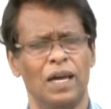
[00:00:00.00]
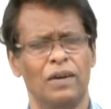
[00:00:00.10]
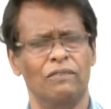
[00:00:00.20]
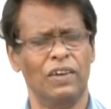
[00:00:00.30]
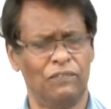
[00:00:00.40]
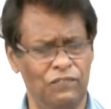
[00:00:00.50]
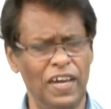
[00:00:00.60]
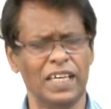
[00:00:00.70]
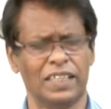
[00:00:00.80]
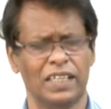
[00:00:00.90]
with
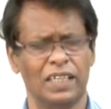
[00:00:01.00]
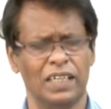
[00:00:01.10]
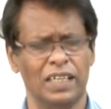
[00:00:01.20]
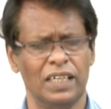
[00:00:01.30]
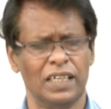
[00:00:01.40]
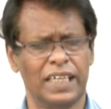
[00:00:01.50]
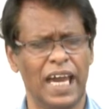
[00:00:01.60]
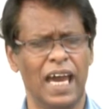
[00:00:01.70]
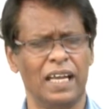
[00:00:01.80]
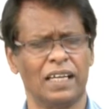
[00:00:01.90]
faith
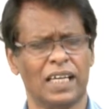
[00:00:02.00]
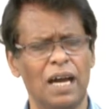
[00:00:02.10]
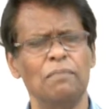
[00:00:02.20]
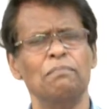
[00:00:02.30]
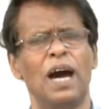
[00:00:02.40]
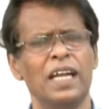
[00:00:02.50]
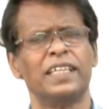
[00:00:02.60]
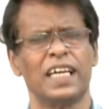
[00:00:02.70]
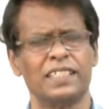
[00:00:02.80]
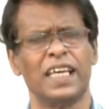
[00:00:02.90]
can come
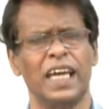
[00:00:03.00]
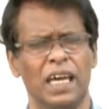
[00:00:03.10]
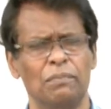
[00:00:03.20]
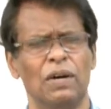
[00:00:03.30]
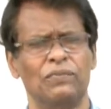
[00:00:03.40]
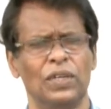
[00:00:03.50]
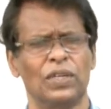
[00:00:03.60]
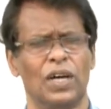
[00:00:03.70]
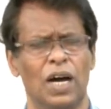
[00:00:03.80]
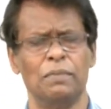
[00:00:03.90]
and touch the hem of your
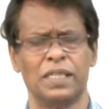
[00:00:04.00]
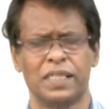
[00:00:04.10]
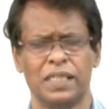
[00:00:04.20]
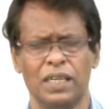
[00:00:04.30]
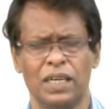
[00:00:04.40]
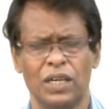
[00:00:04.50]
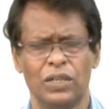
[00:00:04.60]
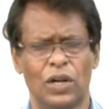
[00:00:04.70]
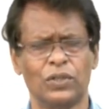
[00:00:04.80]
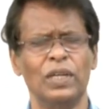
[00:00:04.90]
garment,
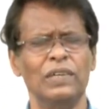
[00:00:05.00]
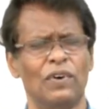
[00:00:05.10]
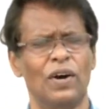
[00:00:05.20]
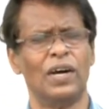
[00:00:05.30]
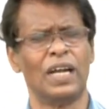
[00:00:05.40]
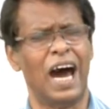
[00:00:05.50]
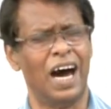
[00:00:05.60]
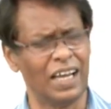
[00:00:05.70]
not only for our